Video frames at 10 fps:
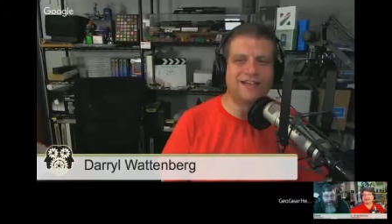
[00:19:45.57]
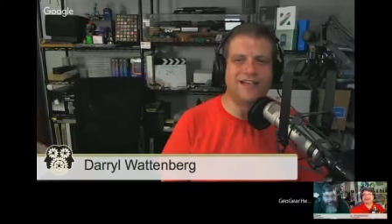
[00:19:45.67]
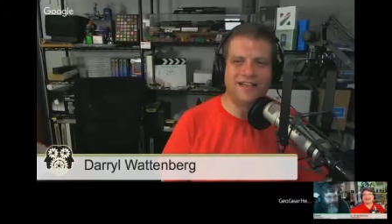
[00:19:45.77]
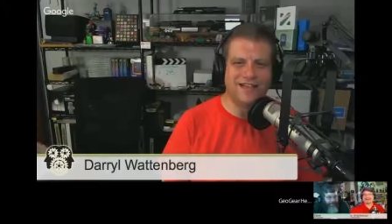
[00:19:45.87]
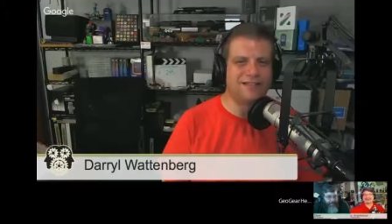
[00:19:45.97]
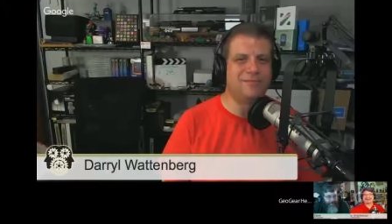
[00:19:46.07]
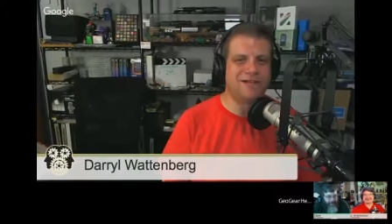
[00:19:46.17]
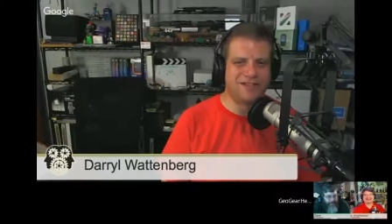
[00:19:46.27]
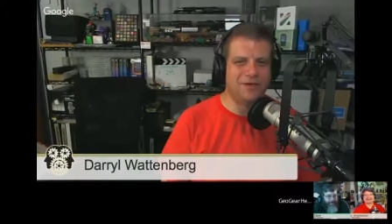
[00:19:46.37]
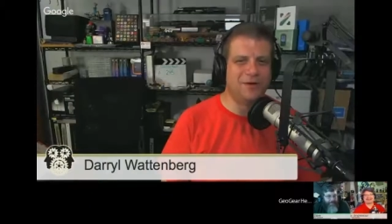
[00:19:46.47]
and that's about
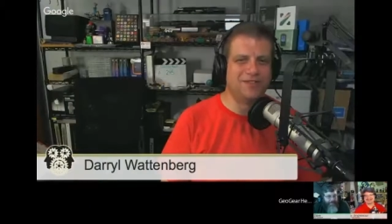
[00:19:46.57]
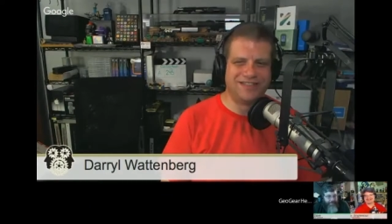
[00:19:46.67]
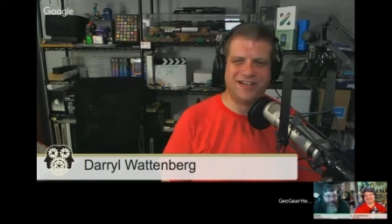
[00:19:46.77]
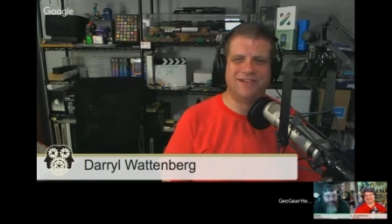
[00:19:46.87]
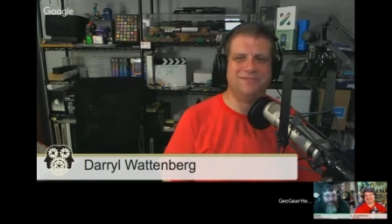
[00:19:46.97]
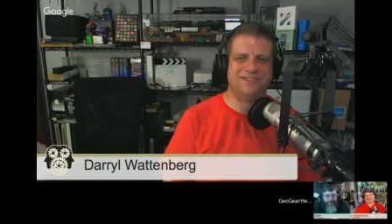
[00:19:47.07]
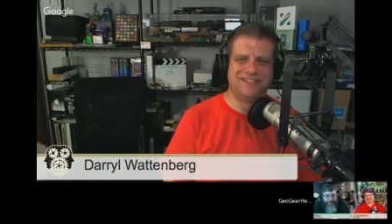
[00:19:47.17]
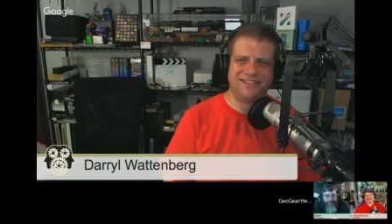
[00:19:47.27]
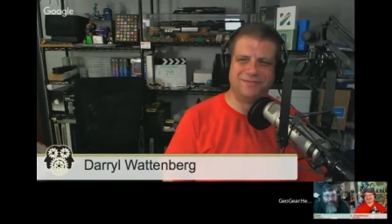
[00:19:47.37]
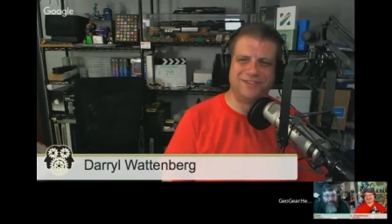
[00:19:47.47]
the only time it
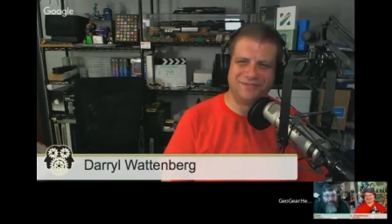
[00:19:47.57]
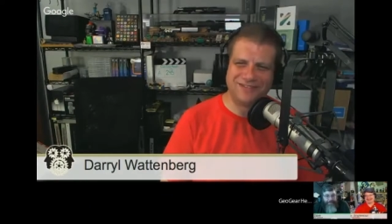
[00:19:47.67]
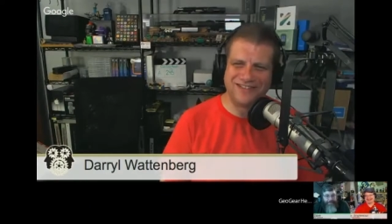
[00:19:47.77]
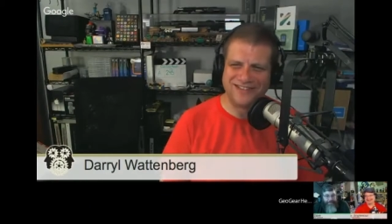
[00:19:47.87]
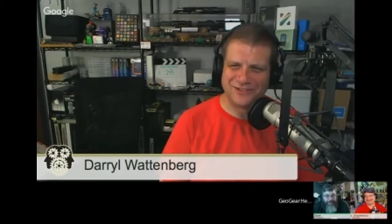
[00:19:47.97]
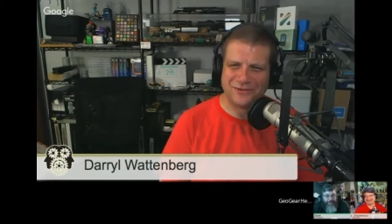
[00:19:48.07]
seems to really show up.